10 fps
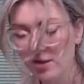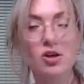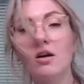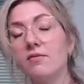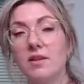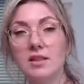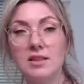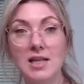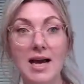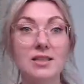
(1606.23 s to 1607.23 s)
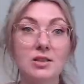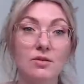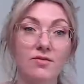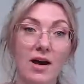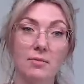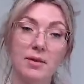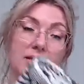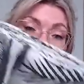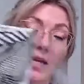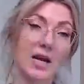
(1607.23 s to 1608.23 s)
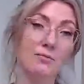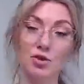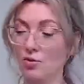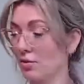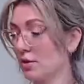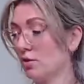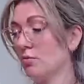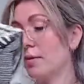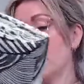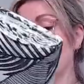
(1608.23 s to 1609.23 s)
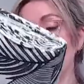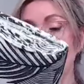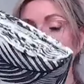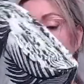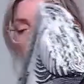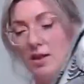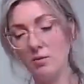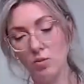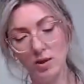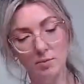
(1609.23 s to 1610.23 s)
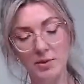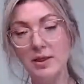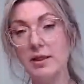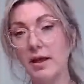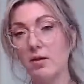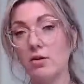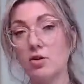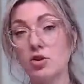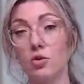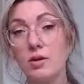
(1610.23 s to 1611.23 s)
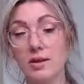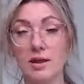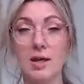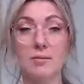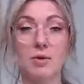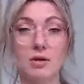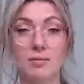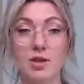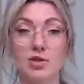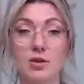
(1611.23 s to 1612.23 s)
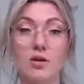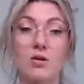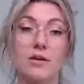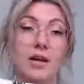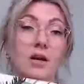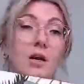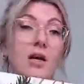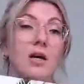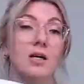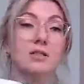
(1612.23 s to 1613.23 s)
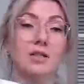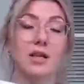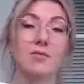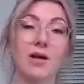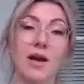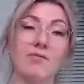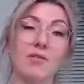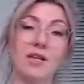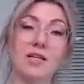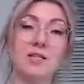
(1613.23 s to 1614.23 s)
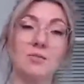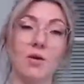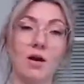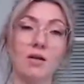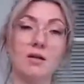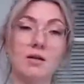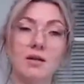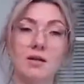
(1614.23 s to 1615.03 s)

picture of these last two fabrics that I'm showing you, but I promise you they will be there shortly. I'm gonna make sure they're all there. So then we have this one,